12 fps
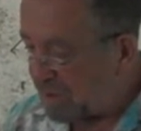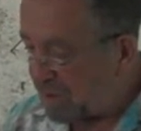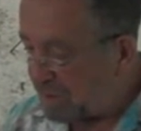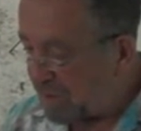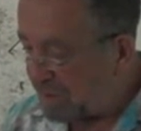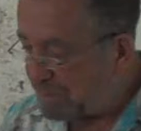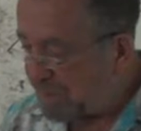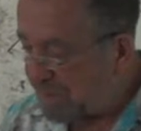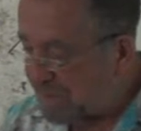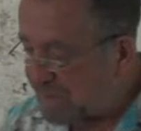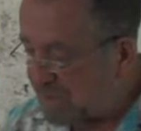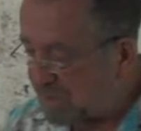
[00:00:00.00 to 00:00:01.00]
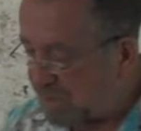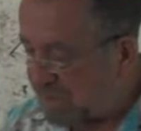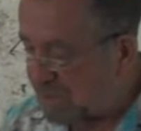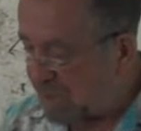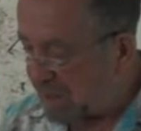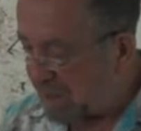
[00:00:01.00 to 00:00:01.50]
they find a bedroom
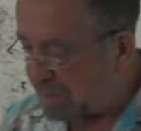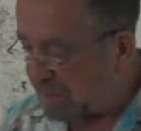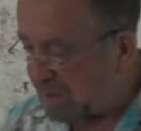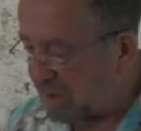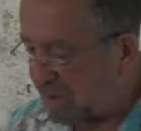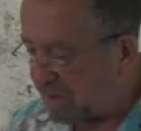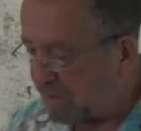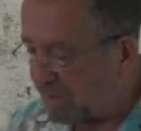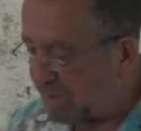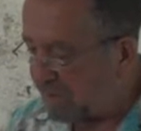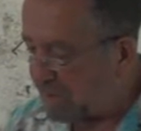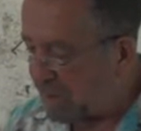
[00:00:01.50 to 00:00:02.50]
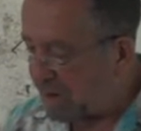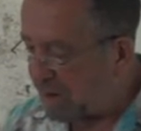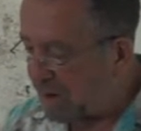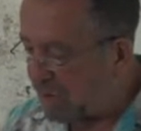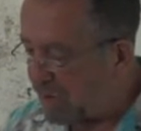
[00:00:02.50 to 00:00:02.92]
covered with moss.